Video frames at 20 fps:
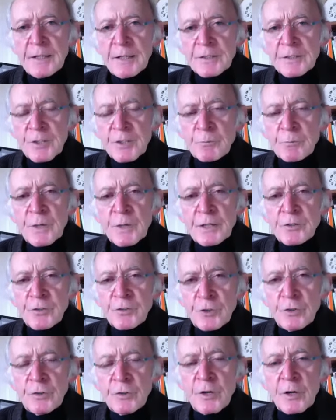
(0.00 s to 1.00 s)
is something like
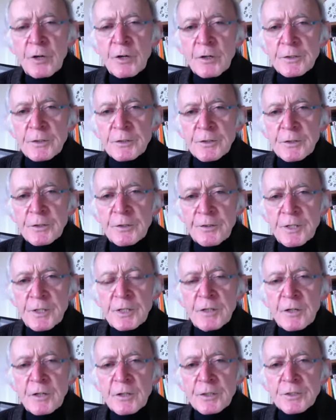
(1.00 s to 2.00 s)
$2 or $3
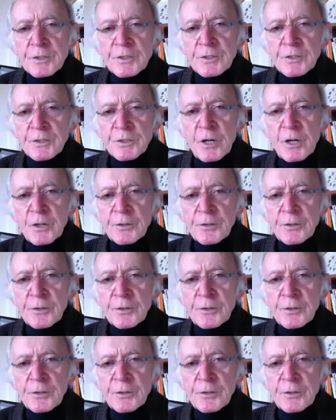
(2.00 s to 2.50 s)
a shot.